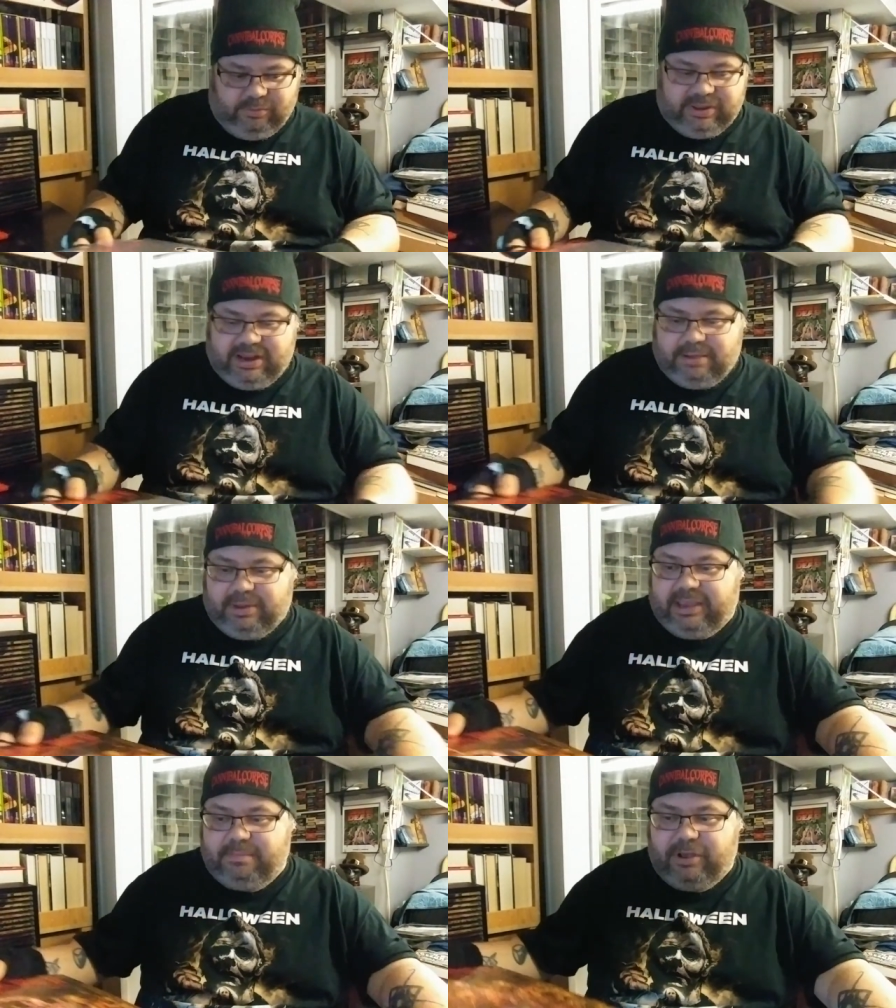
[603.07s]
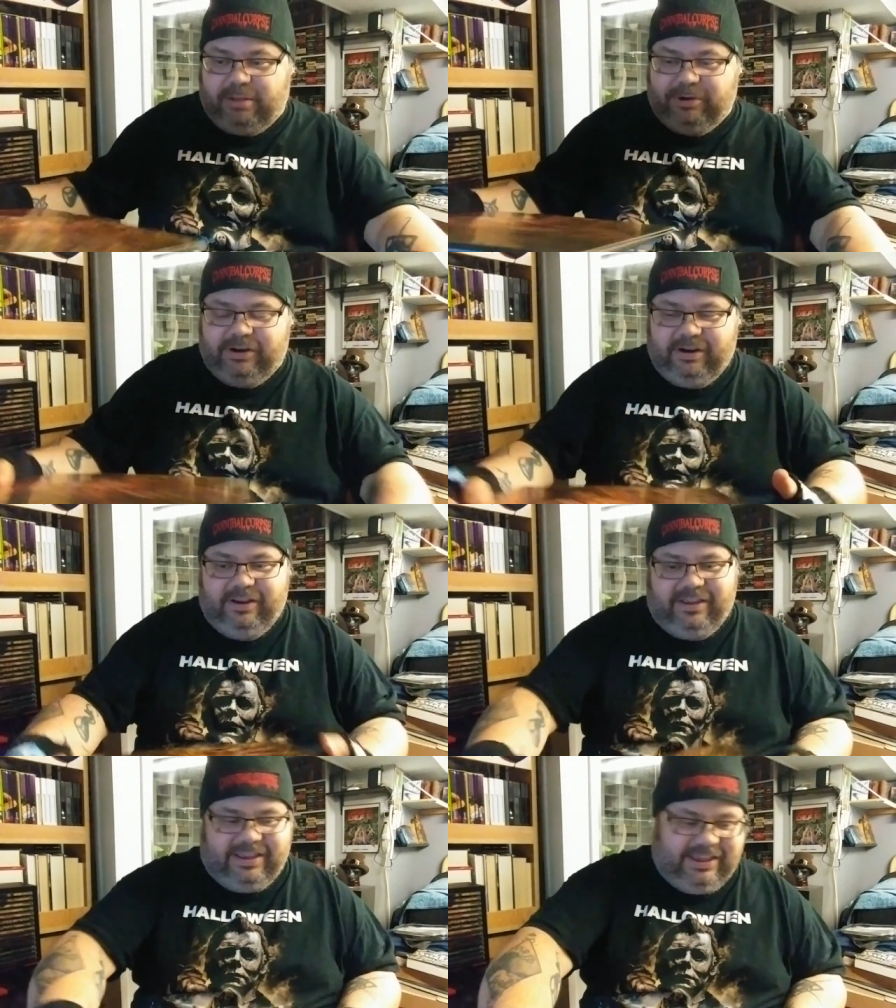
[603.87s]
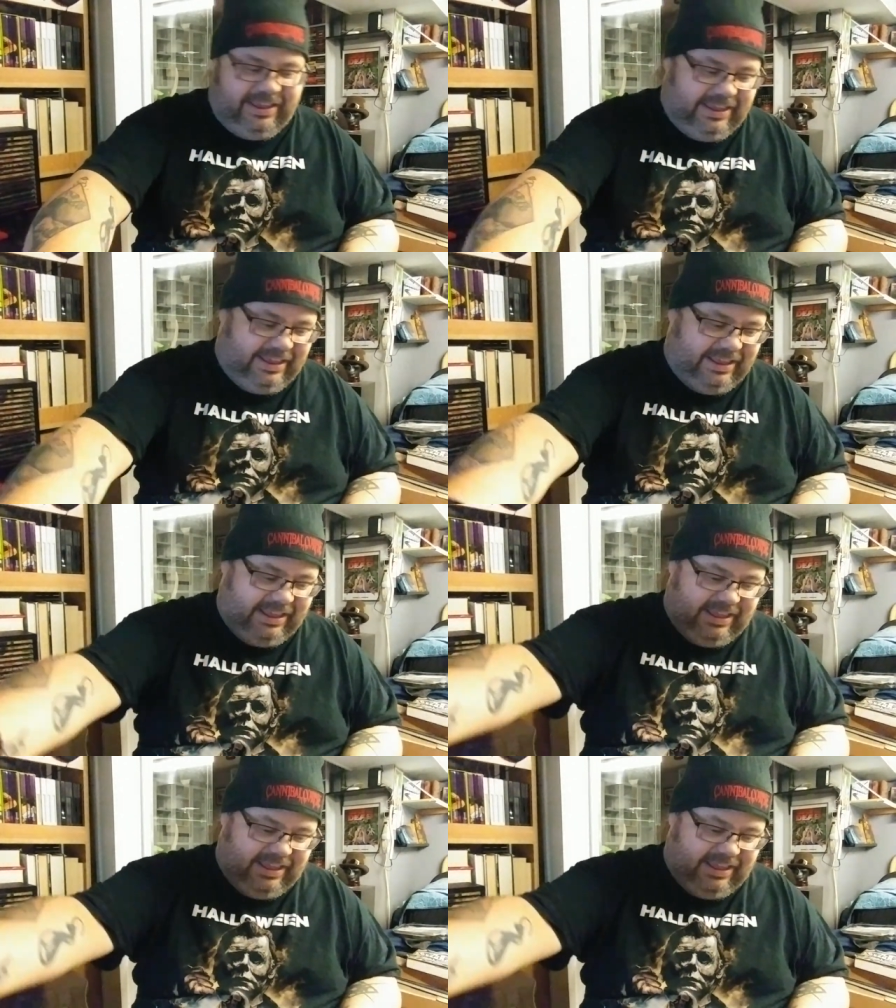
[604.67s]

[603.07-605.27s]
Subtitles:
the name like Embalmer. the